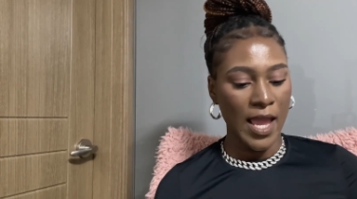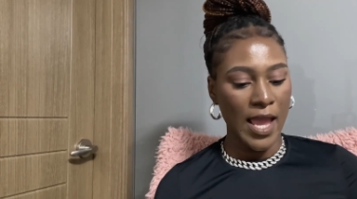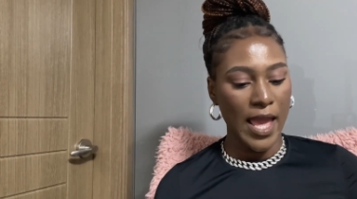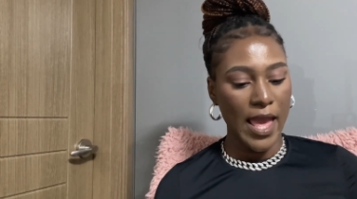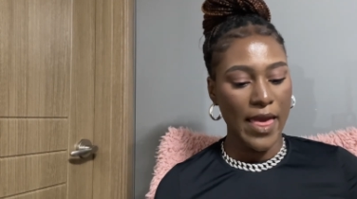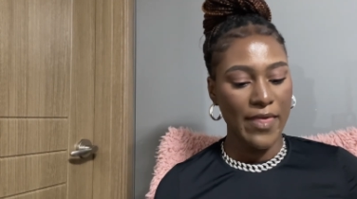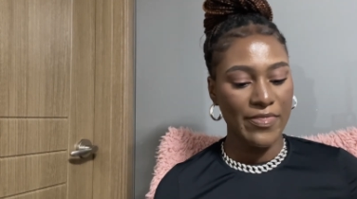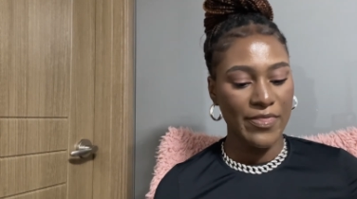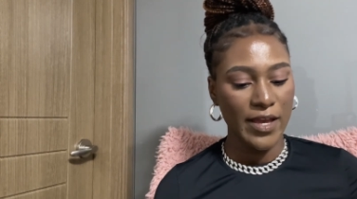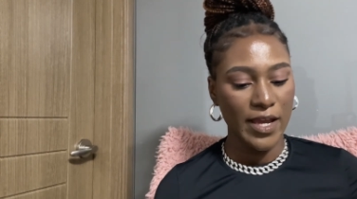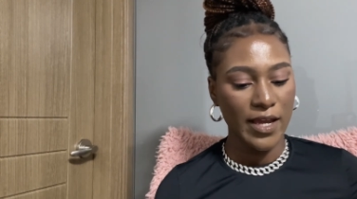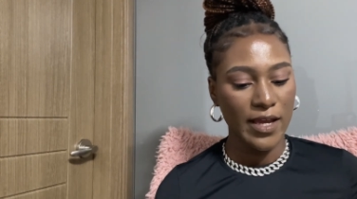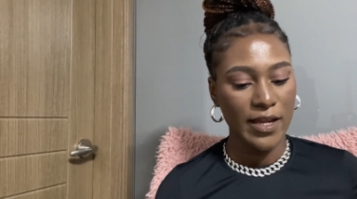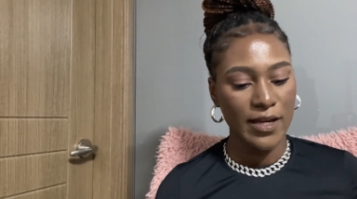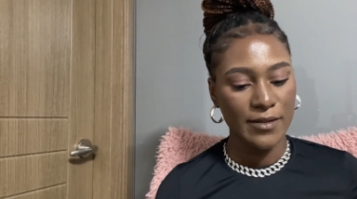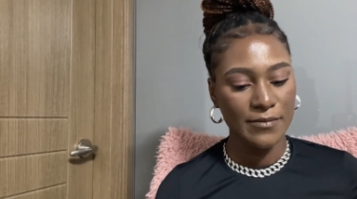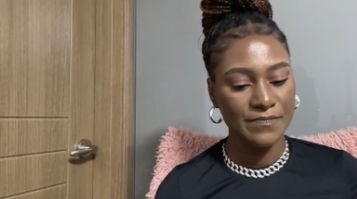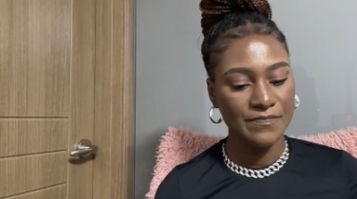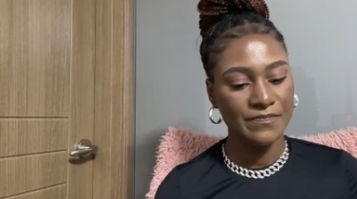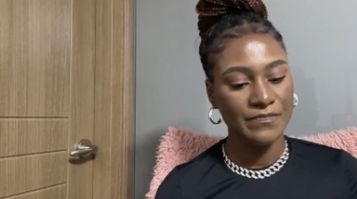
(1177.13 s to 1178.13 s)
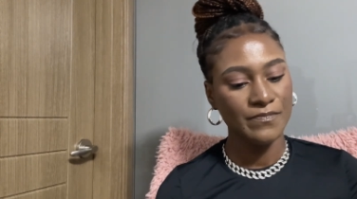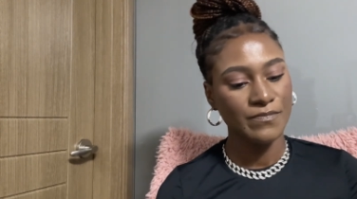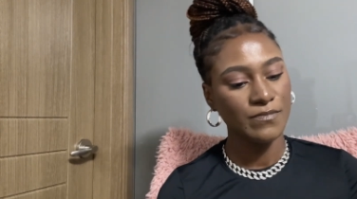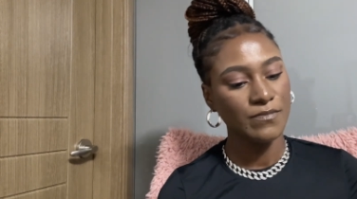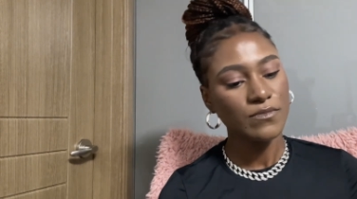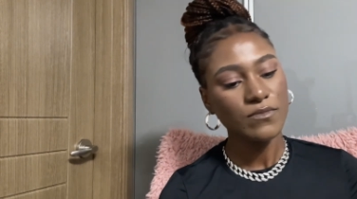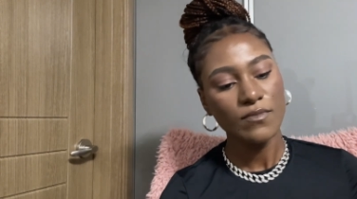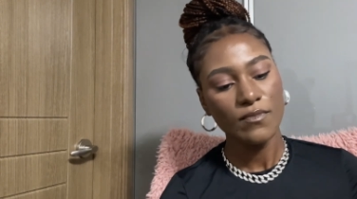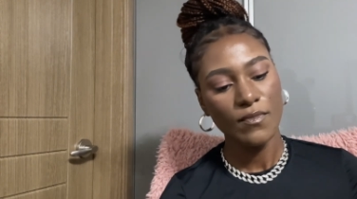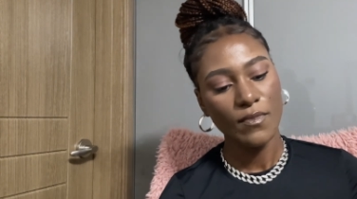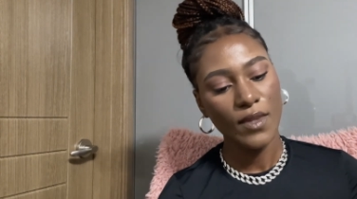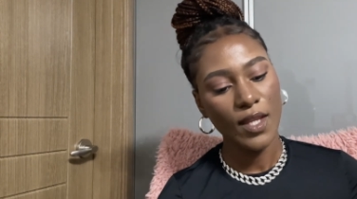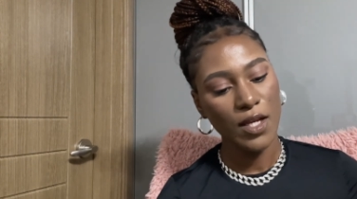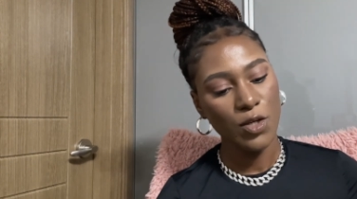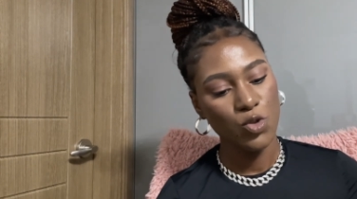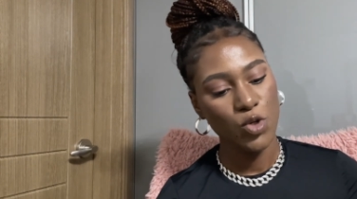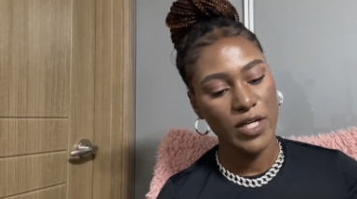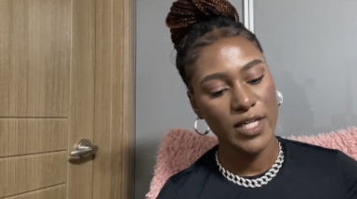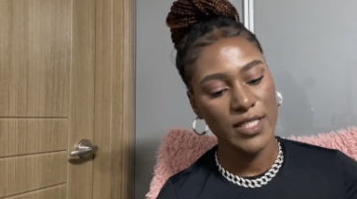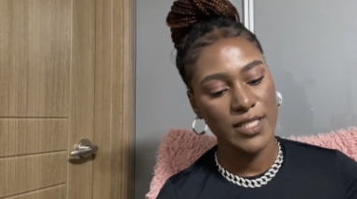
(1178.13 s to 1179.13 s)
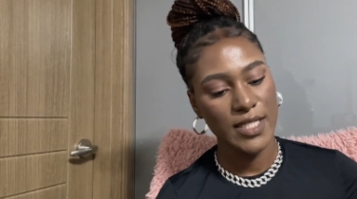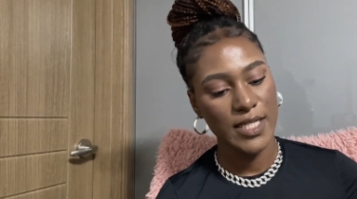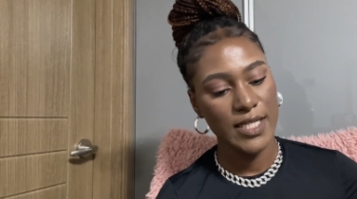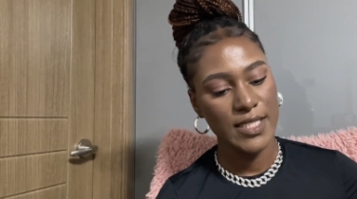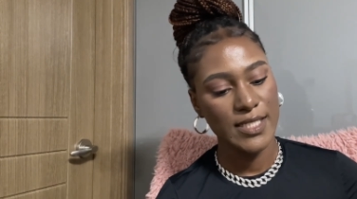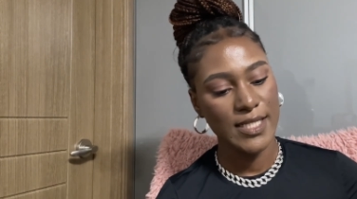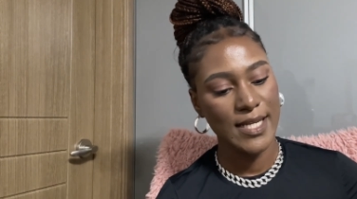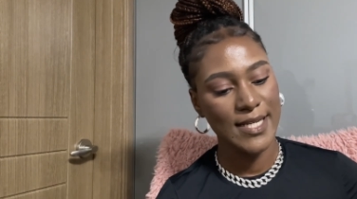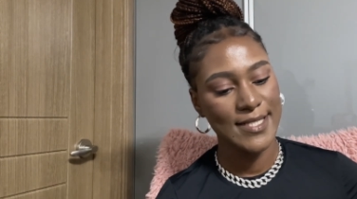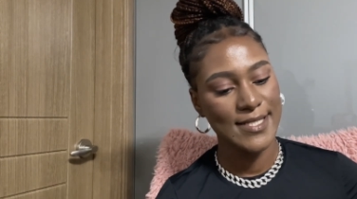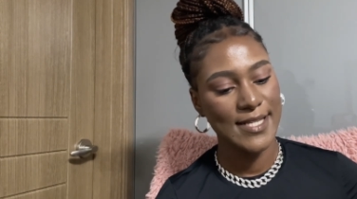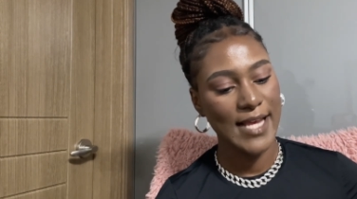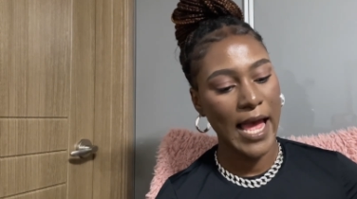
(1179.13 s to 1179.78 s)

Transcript: And then 26 is,